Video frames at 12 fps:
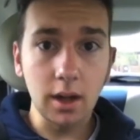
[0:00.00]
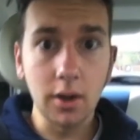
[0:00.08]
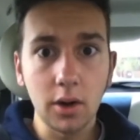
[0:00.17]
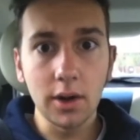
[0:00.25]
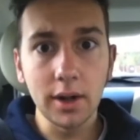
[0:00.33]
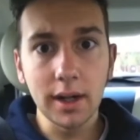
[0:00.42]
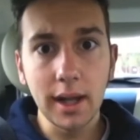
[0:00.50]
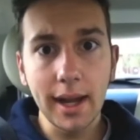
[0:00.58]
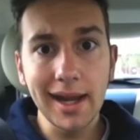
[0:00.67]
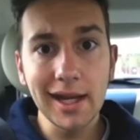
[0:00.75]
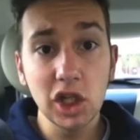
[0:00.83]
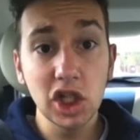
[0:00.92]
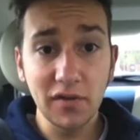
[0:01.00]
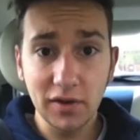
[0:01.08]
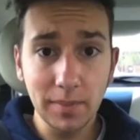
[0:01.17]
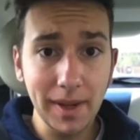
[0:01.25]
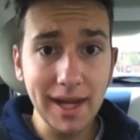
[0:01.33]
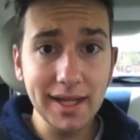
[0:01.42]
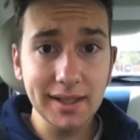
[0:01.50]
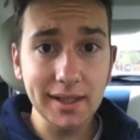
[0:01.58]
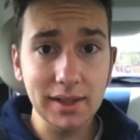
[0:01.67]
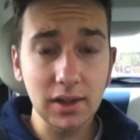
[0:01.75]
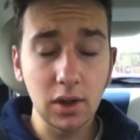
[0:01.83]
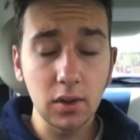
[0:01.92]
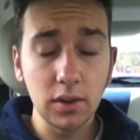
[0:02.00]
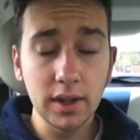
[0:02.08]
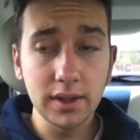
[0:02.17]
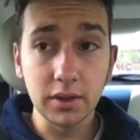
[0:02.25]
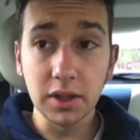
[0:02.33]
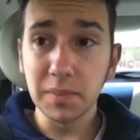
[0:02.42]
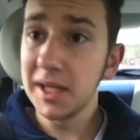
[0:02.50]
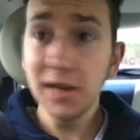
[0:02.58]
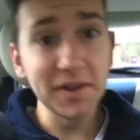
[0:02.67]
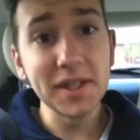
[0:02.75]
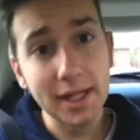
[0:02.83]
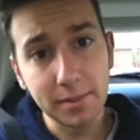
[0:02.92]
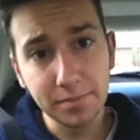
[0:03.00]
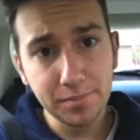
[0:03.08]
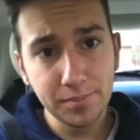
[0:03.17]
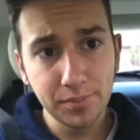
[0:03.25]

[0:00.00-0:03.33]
are on a shifted basis, so there's going to be a different team.